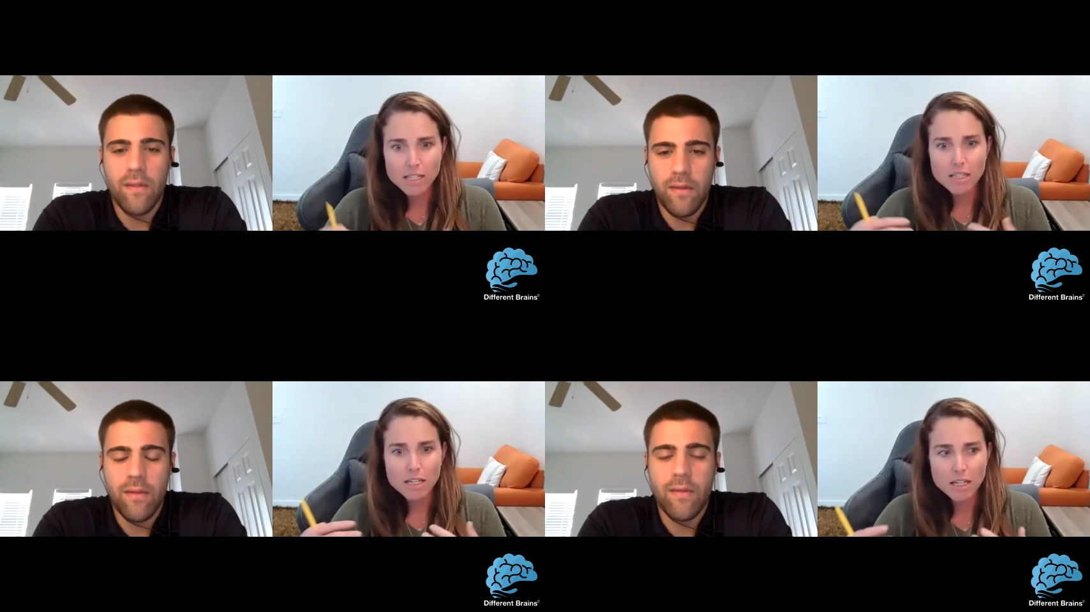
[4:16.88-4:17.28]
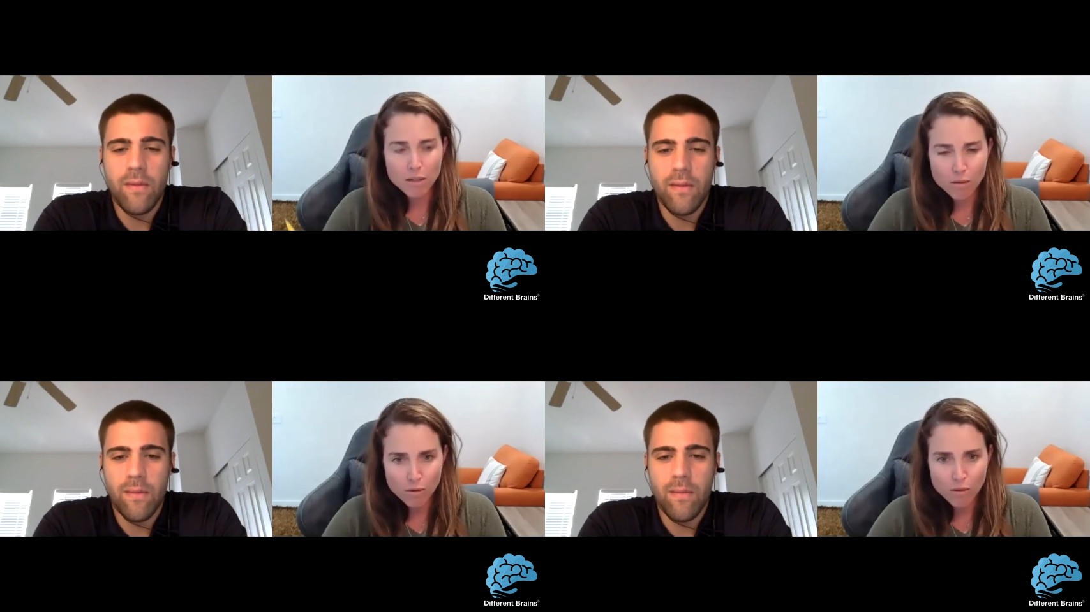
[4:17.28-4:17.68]

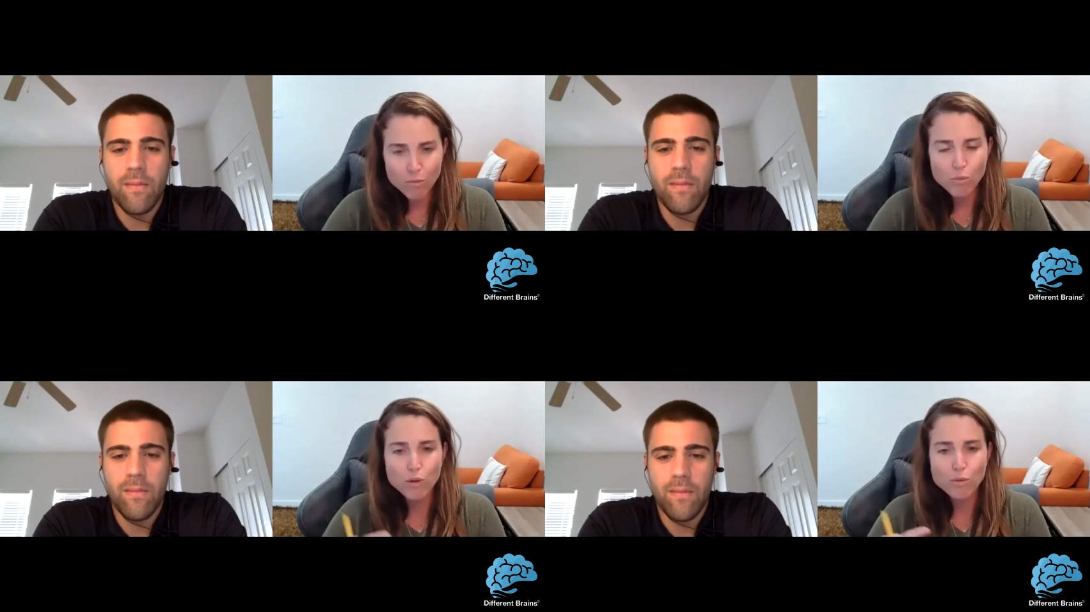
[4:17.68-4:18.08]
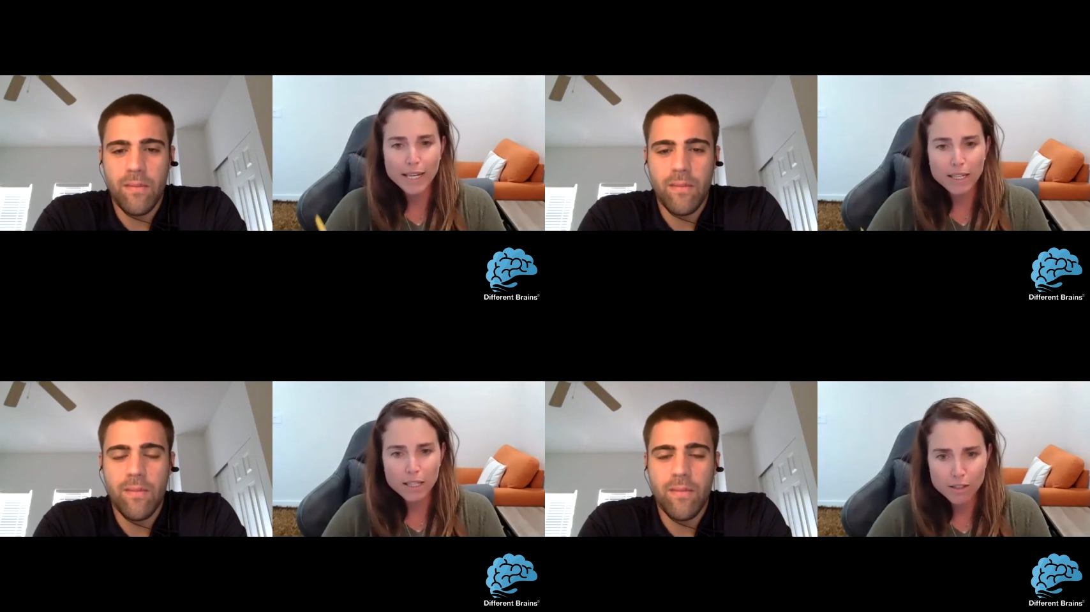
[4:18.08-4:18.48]
Speaker 1: the more
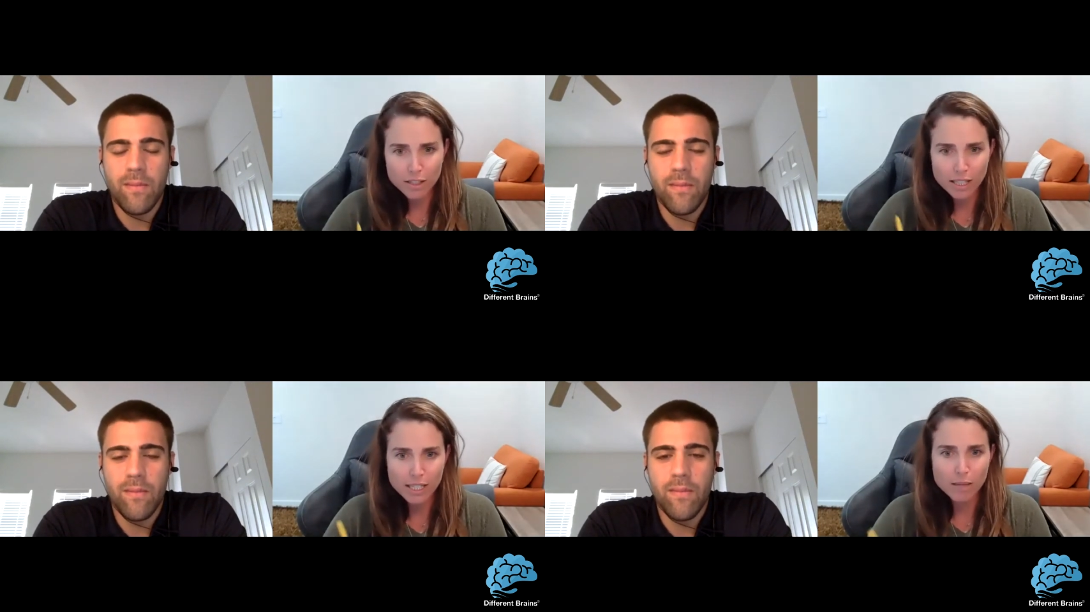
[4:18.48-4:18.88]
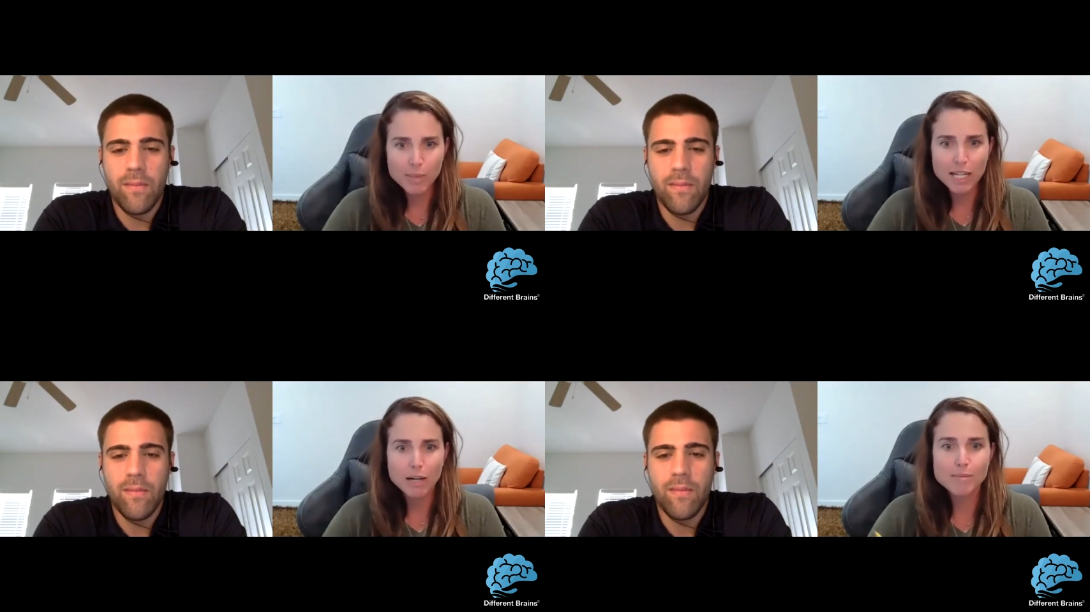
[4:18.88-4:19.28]
regularly
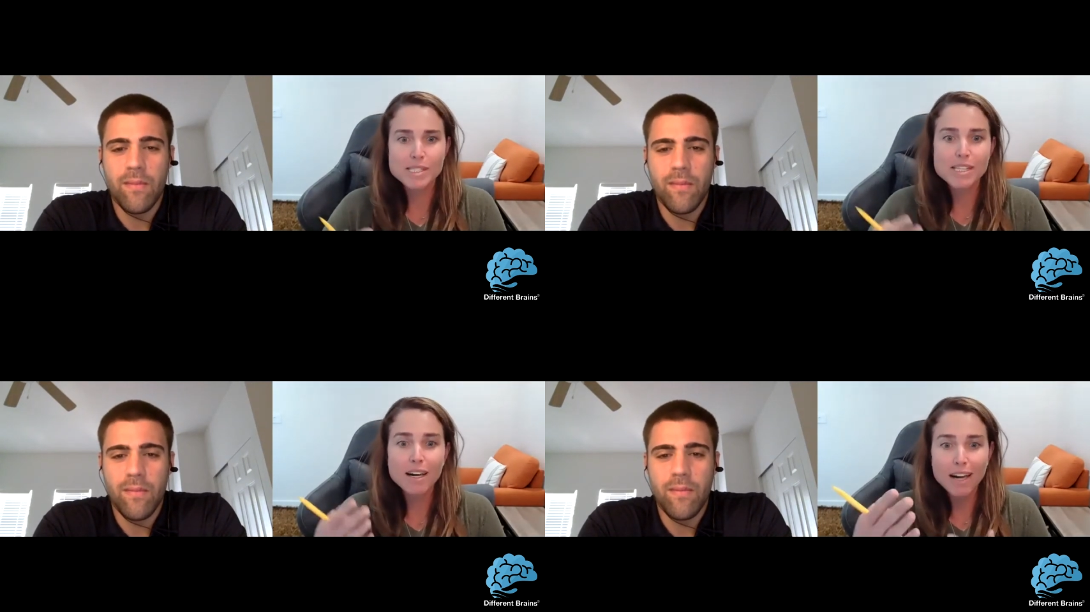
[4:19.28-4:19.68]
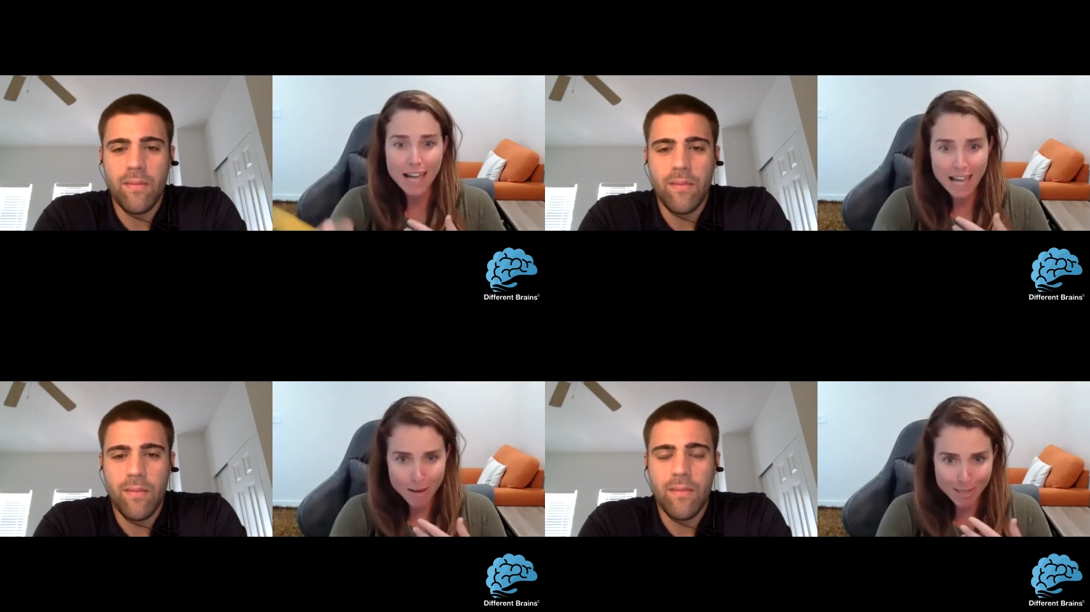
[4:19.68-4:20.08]
it becomes a
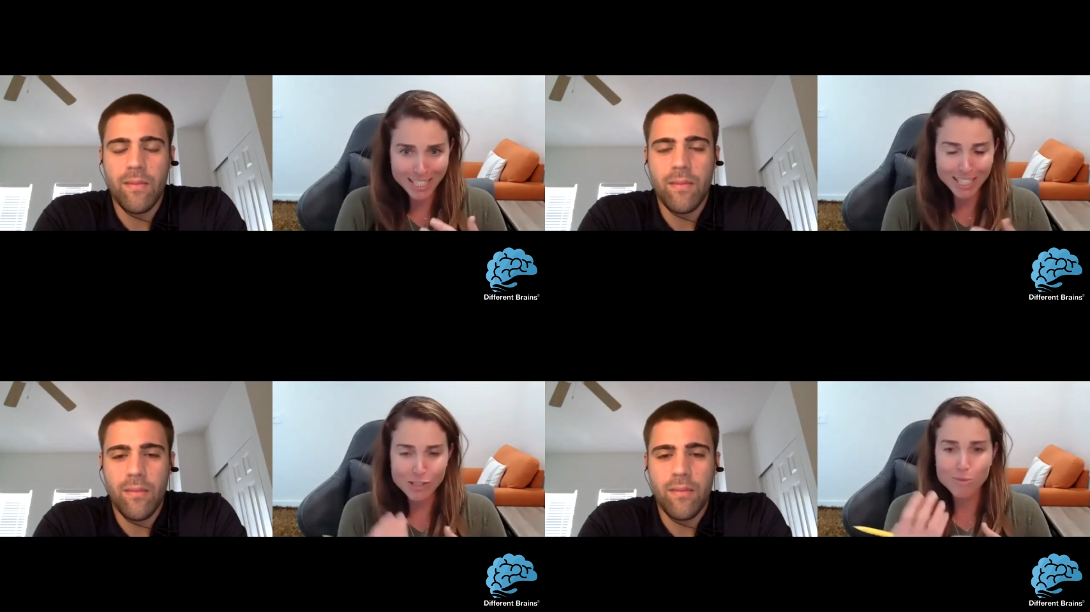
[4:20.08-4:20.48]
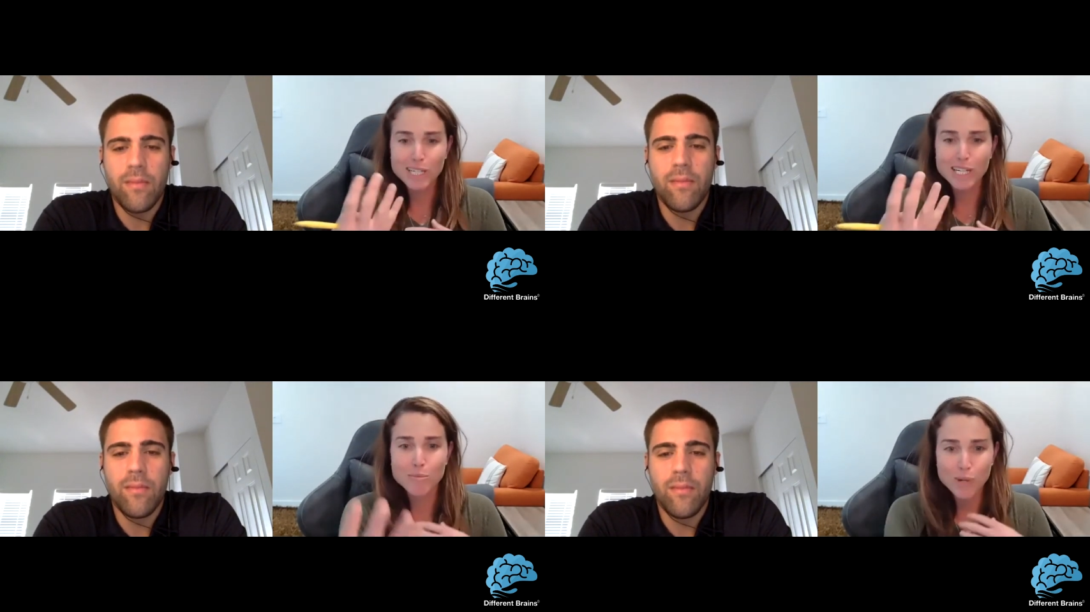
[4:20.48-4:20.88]
habit and you
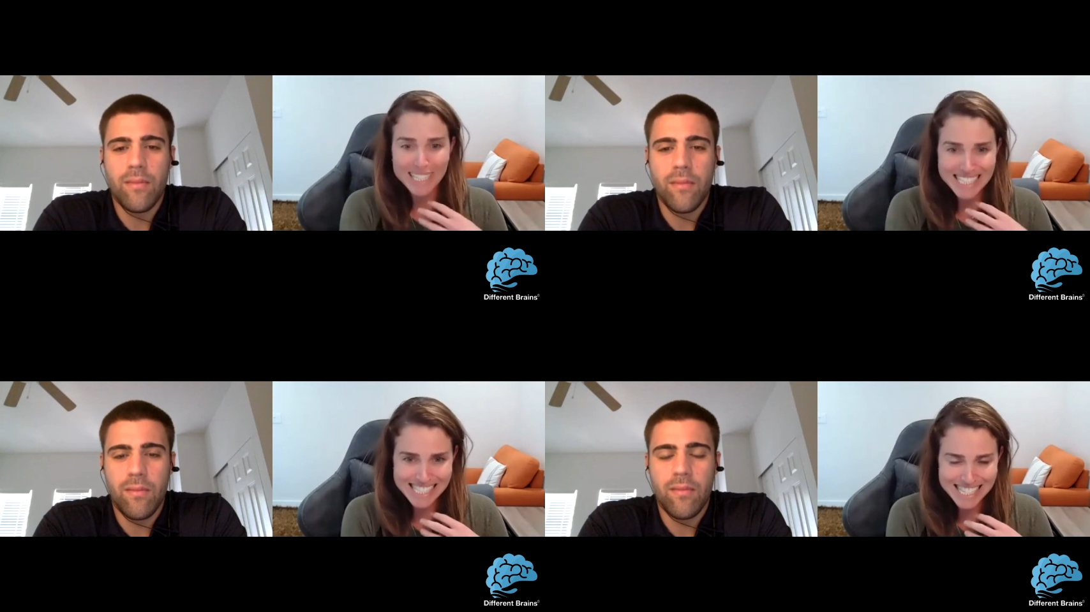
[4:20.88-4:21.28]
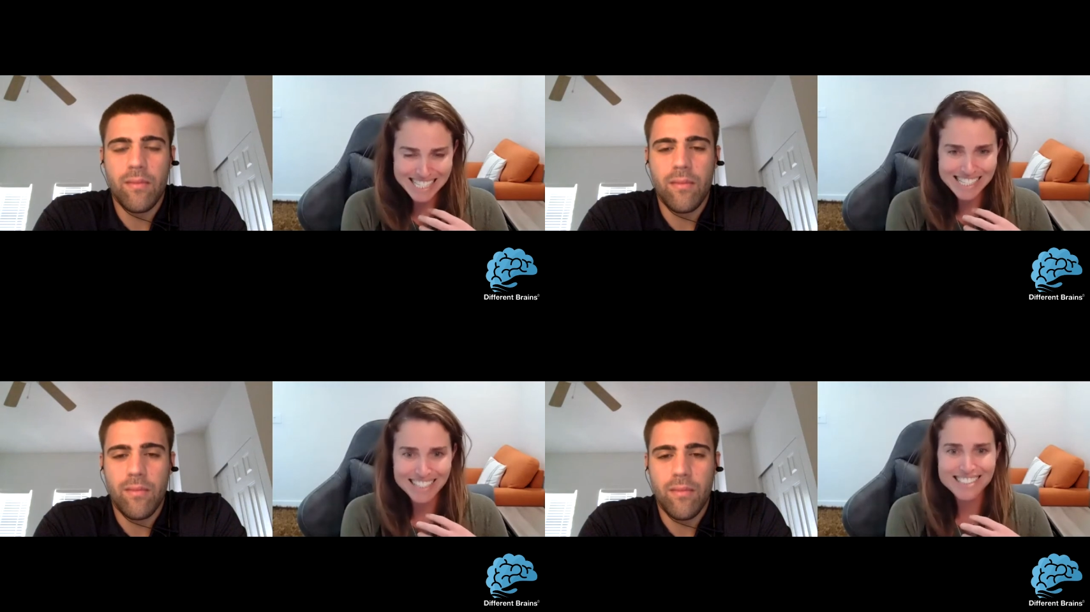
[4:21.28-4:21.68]
become more
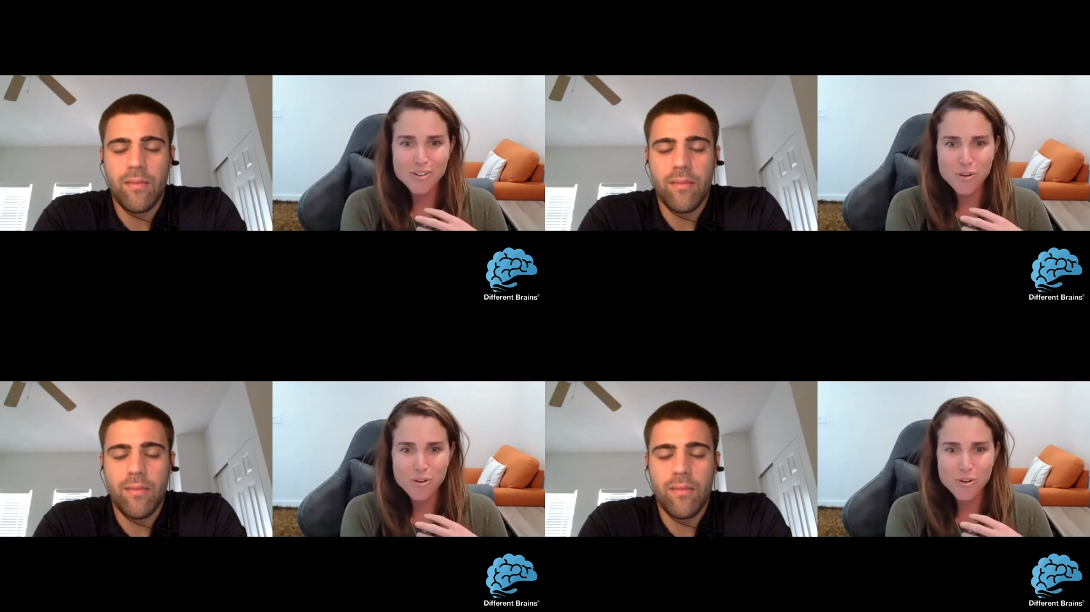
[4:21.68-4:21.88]
consistent